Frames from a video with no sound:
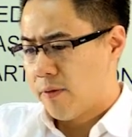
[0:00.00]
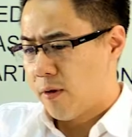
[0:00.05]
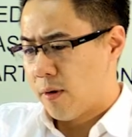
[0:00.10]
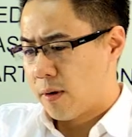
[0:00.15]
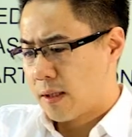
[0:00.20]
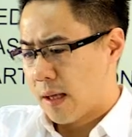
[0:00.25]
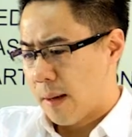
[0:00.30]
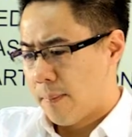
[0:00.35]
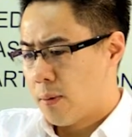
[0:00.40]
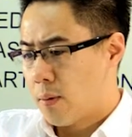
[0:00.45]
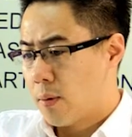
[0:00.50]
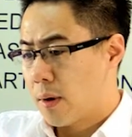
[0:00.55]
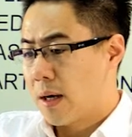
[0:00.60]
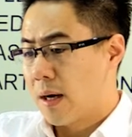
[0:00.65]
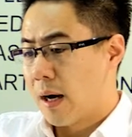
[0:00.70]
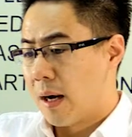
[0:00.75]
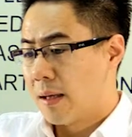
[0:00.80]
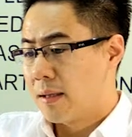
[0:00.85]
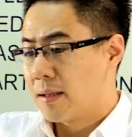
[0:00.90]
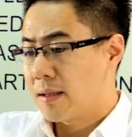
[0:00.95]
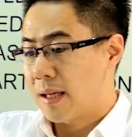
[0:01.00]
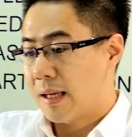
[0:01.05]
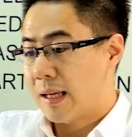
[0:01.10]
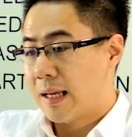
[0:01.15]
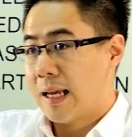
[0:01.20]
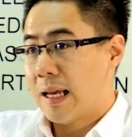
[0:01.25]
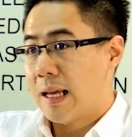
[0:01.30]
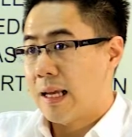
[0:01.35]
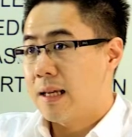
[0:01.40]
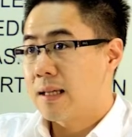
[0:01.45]
for example, guns and
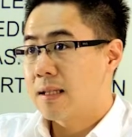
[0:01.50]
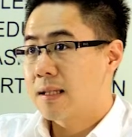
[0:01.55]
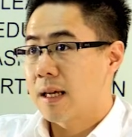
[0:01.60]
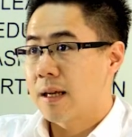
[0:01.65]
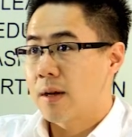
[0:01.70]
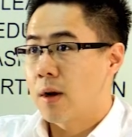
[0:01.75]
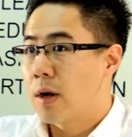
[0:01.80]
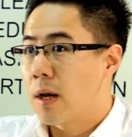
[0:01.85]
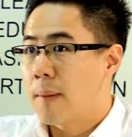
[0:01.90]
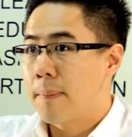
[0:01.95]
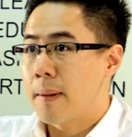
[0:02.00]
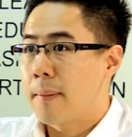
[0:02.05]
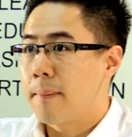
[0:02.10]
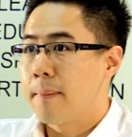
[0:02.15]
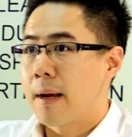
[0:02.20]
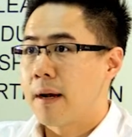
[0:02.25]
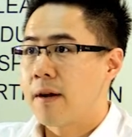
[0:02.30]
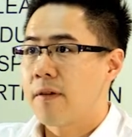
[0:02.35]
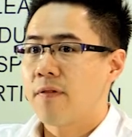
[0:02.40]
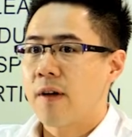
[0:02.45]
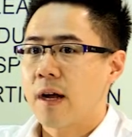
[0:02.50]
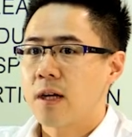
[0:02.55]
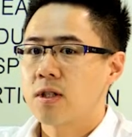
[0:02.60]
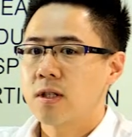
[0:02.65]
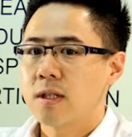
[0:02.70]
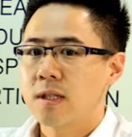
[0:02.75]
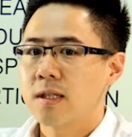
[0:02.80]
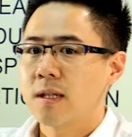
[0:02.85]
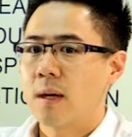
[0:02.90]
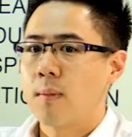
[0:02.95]
keys can only be
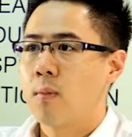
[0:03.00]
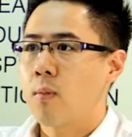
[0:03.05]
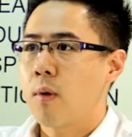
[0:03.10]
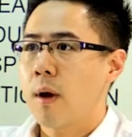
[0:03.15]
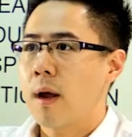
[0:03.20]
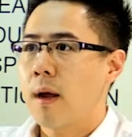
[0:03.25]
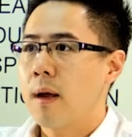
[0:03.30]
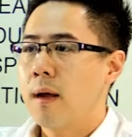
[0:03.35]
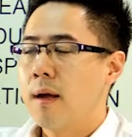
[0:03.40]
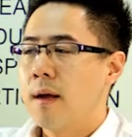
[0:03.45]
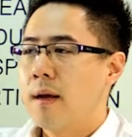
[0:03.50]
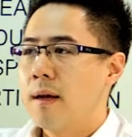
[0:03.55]
manufactured somewhere.